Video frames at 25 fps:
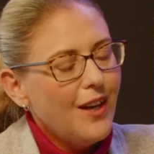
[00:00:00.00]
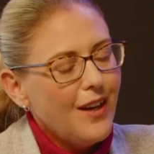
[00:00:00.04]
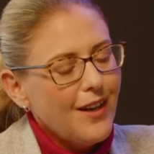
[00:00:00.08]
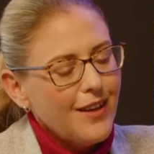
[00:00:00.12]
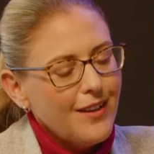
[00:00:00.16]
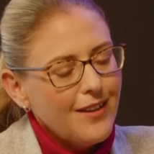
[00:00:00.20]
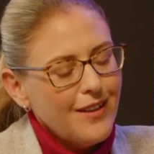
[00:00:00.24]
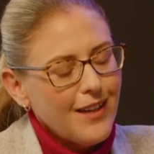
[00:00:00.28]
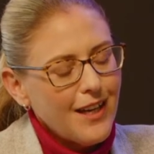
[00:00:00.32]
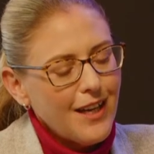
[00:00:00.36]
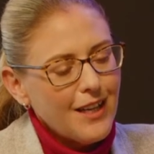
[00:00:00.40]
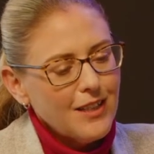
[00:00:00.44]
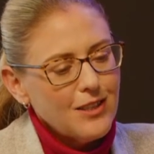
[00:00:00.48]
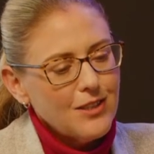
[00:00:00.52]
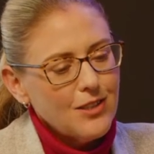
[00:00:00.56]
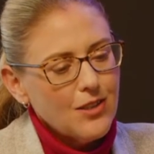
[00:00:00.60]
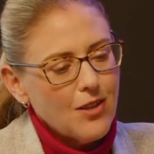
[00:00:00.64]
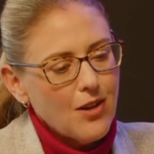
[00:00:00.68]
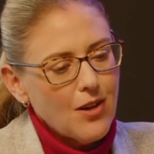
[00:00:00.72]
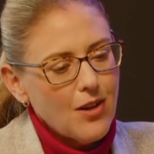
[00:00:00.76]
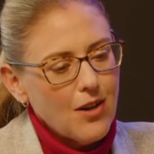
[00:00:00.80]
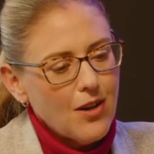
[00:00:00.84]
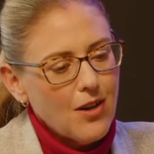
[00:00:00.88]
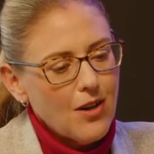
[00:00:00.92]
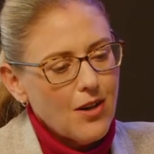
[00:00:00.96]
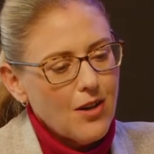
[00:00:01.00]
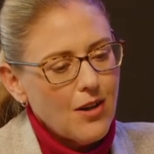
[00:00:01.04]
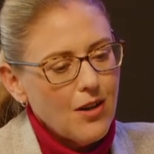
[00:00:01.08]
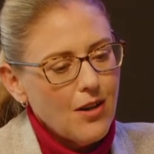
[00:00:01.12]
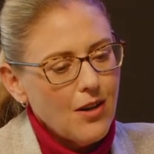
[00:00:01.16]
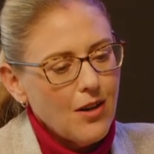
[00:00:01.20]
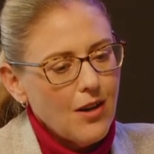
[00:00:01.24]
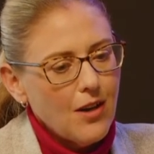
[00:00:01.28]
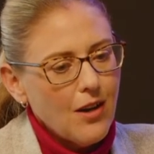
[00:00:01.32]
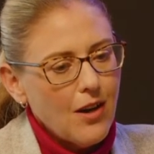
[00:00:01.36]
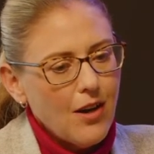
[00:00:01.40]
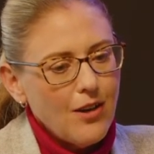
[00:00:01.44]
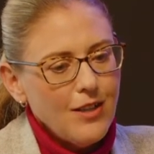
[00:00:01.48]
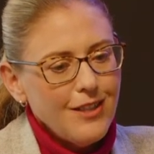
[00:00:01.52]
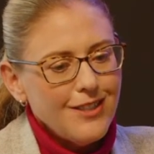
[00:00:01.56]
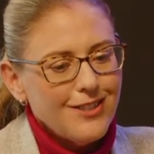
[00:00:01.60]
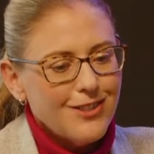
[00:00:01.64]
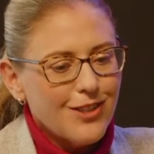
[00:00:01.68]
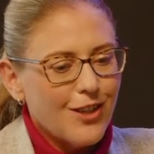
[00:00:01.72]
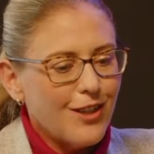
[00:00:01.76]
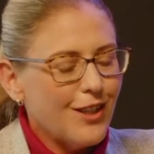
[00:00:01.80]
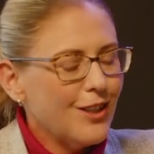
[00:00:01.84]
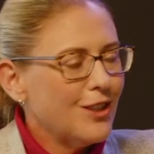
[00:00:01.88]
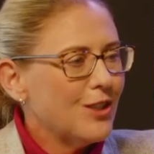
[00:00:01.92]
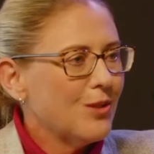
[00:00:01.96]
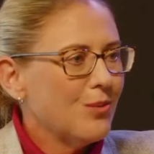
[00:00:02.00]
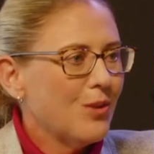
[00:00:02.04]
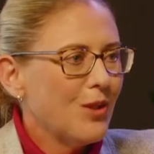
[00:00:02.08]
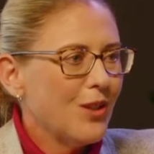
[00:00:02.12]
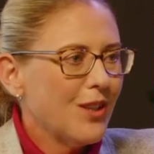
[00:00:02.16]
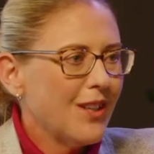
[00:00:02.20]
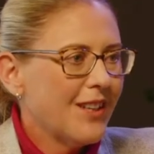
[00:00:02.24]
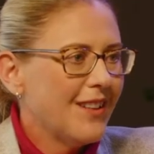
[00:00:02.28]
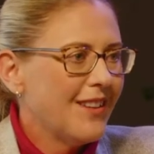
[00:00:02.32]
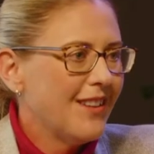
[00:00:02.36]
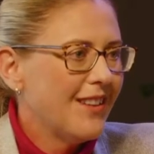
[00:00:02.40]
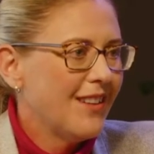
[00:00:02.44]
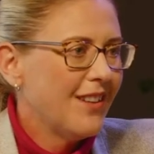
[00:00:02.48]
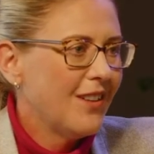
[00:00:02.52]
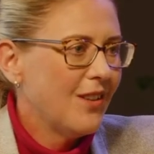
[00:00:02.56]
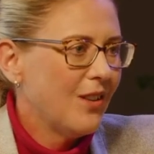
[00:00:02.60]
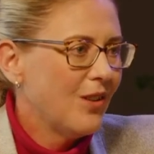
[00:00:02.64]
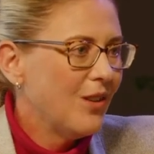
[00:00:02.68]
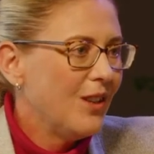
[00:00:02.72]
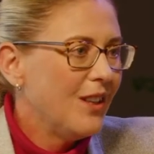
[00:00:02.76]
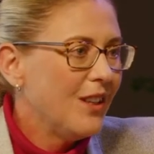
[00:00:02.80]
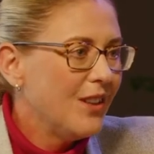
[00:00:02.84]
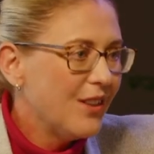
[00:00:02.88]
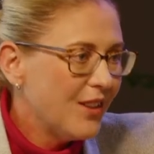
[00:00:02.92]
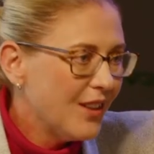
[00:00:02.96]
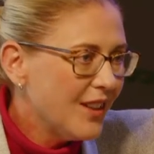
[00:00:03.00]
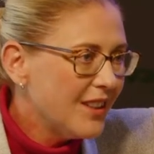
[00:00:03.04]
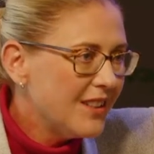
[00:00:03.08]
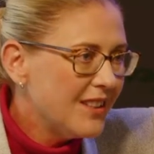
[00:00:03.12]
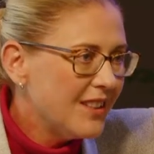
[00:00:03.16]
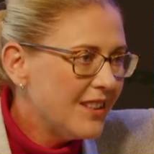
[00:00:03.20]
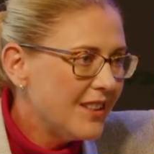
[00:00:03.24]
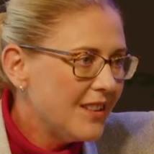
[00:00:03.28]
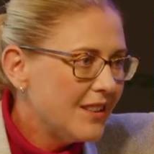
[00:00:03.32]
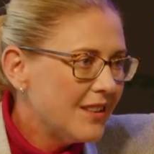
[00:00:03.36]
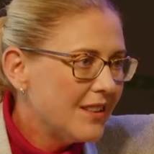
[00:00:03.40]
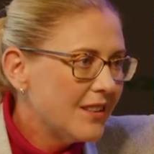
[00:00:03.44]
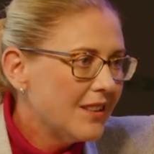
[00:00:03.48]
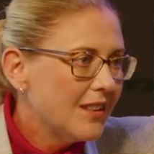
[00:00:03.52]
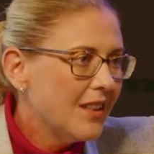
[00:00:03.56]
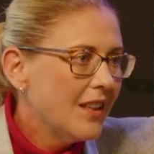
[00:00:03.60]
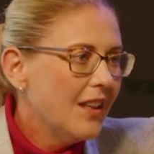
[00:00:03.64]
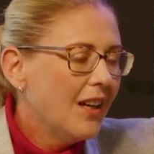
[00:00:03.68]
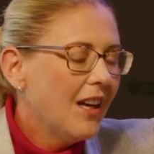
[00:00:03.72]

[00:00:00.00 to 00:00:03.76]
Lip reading: that are only starting to work in their early 30s.